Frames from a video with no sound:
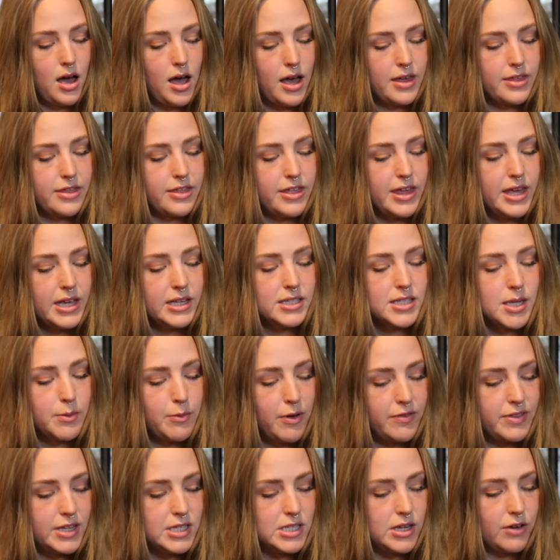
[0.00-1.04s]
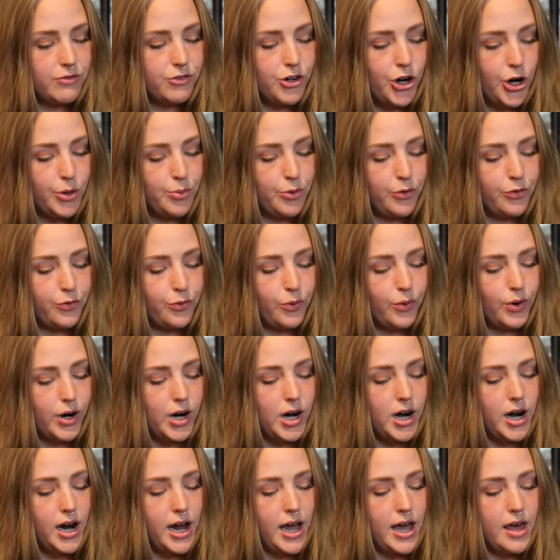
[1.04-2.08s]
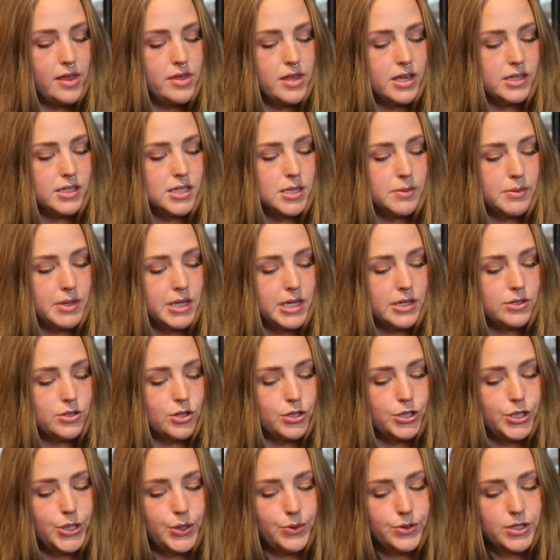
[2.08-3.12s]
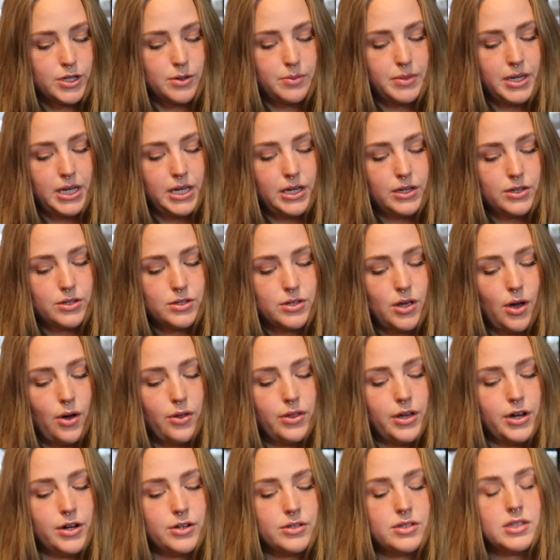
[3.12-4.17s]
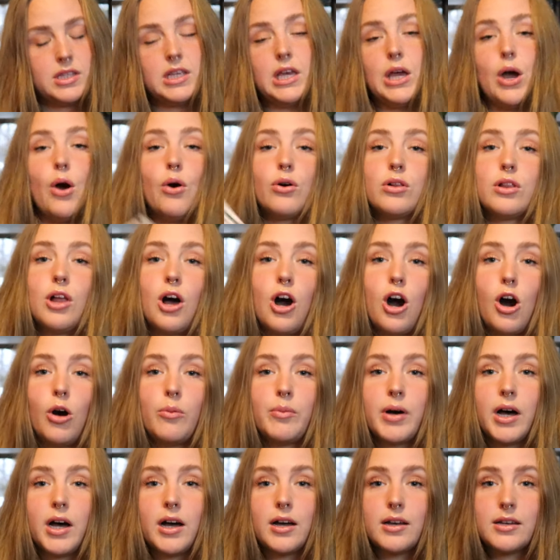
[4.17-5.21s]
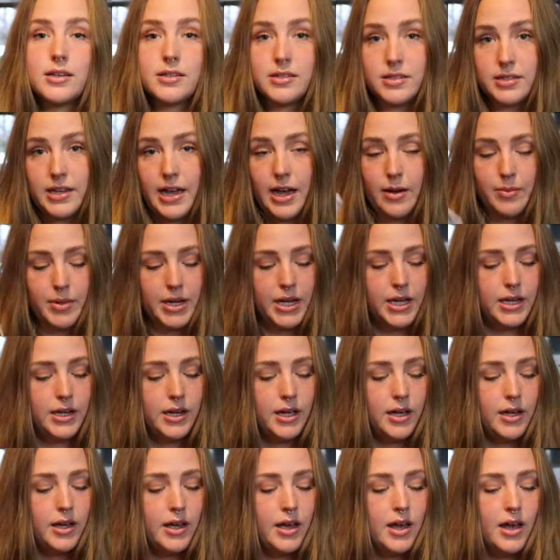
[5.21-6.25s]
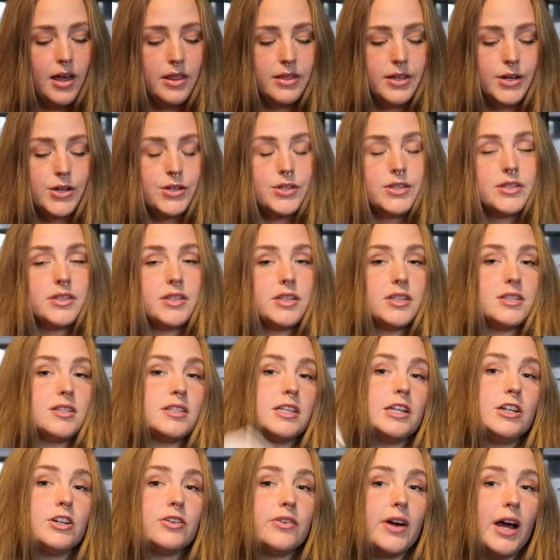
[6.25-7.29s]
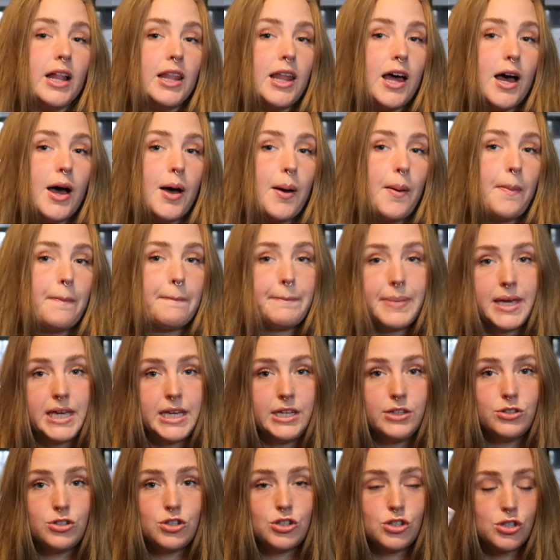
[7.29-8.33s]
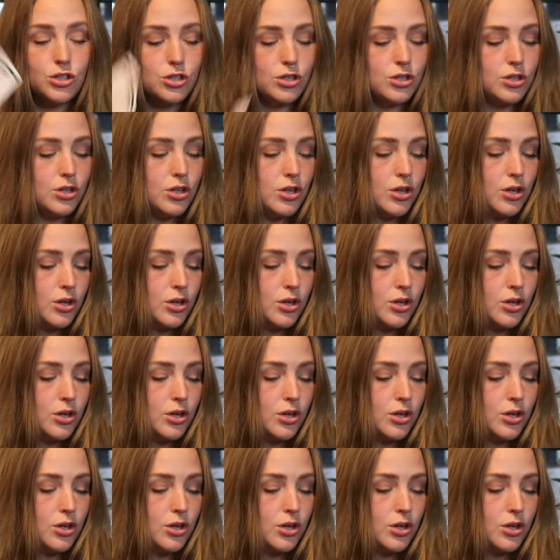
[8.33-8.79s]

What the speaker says: I think some of these I've grown before, and then some of these are new to me. So there's the Oklahoma Salmon, there's the Cinderella Peach,